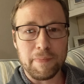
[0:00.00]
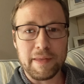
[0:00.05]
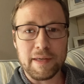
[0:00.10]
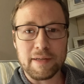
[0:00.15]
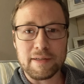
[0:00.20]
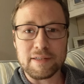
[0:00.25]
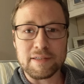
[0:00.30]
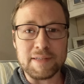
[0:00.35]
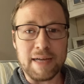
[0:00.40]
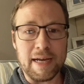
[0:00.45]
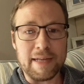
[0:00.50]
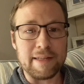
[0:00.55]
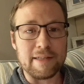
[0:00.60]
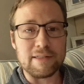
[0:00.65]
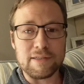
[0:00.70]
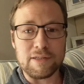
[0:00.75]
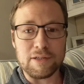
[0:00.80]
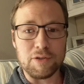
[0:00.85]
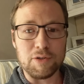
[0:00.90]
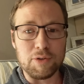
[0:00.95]
and to
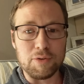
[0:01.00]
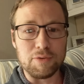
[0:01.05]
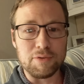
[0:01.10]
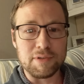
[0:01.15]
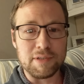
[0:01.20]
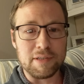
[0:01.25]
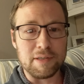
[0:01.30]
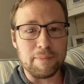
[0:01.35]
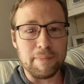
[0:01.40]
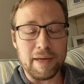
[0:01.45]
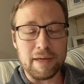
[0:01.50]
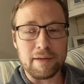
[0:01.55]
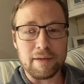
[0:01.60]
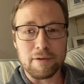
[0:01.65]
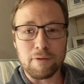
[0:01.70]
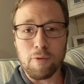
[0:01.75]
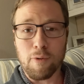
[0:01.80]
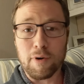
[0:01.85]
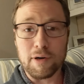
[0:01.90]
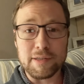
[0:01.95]
silence the news and to make
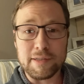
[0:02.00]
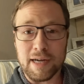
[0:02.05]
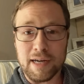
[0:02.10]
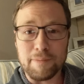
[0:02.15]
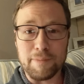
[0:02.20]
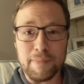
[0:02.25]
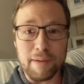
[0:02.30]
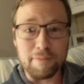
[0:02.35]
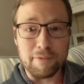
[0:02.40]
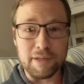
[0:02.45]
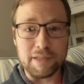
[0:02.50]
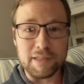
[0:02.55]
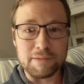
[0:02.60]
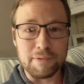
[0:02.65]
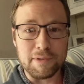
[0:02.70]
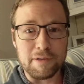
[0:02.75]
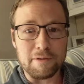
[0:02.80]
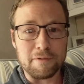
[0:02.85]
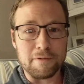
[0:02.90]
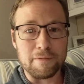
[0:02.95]
quarantine memories
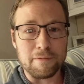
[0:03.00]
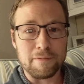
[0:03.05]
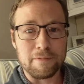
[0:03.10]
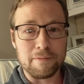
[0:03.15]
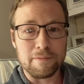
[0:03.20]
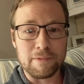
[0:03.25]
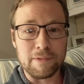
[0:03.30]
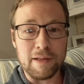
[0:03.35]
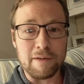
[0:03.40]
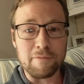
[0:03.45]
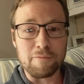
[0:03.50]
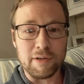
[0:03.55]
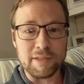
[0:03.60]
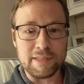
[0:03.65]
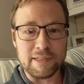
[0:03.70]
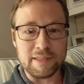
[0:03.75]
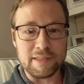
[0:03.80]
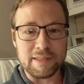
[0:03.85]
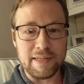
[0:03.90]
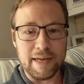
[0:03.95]
with your loved
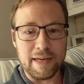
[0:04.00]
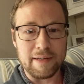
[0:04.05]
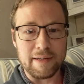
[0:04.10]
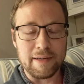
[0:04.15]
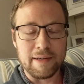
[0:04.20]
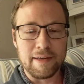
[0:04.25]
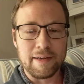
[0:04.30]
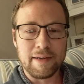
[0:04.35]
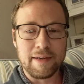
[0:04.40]
ones instead.